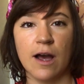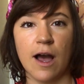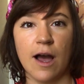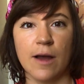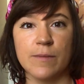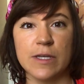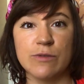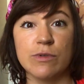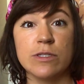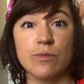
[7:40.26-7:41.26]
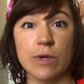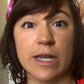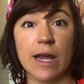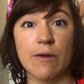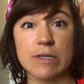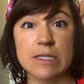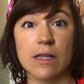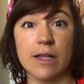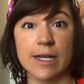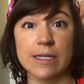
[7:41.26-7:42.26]
um, was when I was
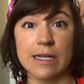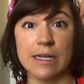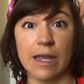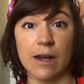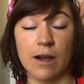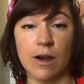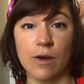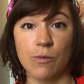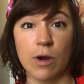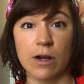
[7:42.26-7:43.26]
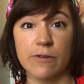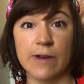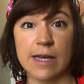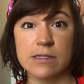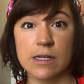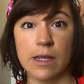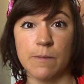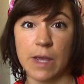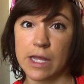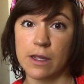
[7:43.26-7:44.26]
collecting data on water fasting and
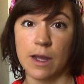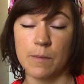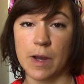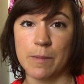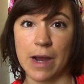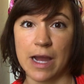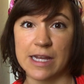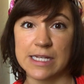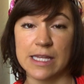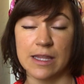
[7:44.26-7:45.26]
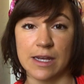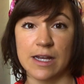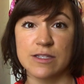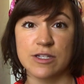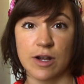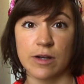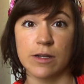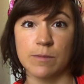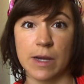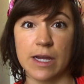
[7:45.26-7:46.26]
making up my mind. And then I
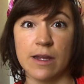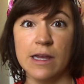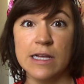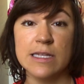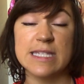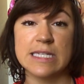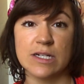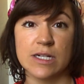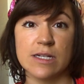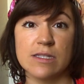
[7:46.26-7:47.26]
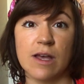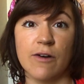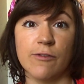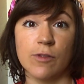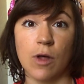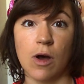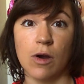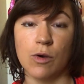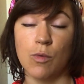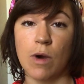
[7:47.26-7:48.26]
started my series of
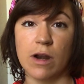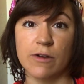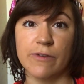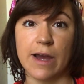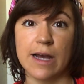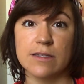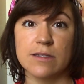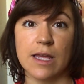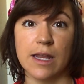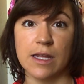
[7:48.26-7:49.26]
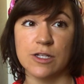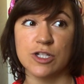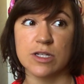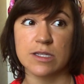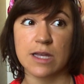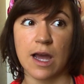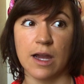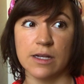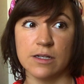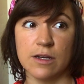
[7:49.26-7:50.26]
long water fasts, and it just
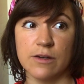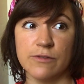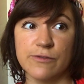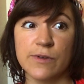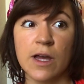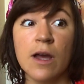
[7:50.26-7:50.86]
kind of